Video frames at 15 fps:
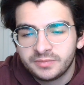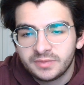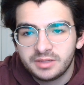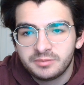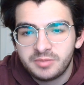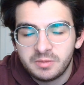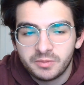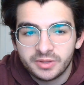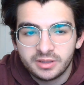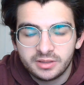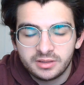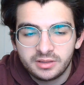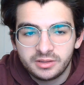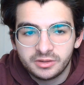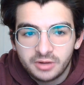people that,
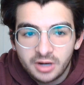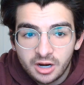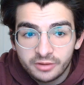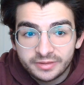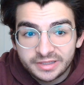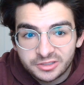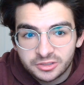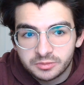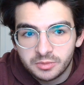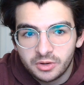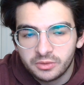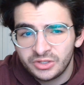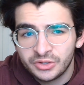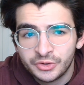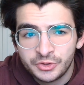already
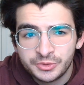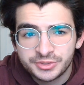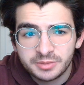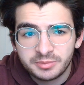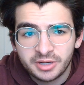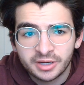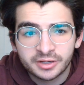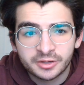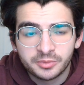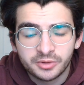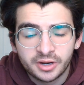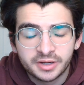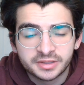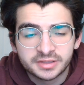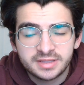smoke or use tobacco
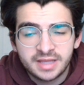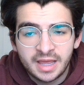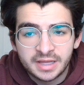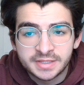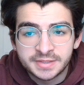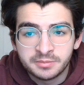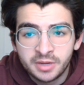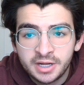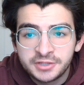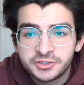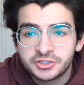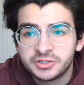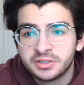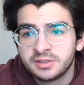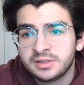products, as
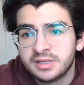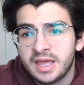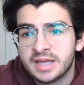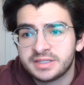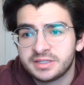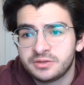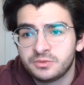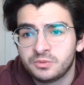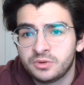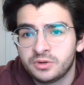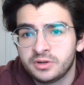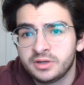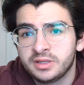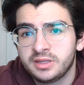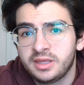much as it
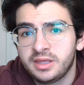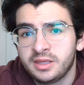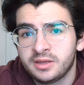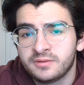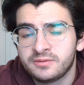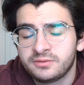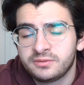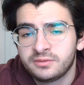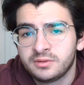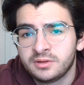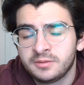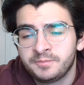would if,